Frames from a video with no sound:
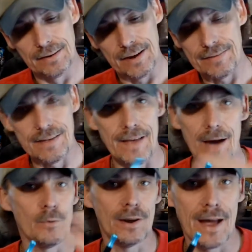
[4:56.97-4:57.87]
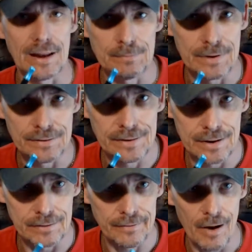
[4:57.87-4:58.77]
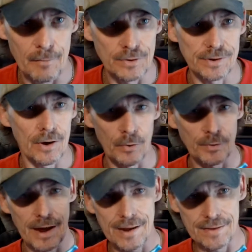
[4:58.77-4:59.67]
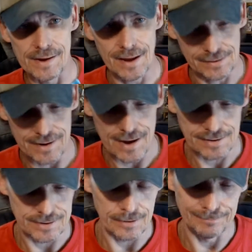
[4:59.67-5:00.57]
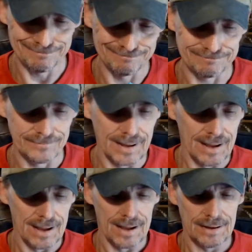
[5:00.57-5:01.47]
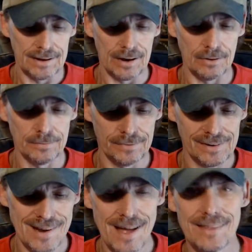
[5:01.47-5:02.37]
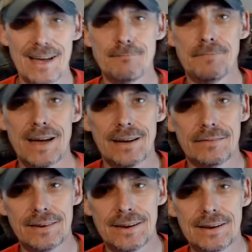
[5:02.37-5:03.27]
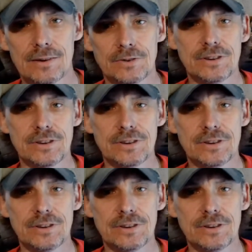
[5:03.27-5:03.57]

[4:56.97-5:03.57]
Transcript: And then that one lasted me, almost a whole day the next day. So You know, not that big of a deal.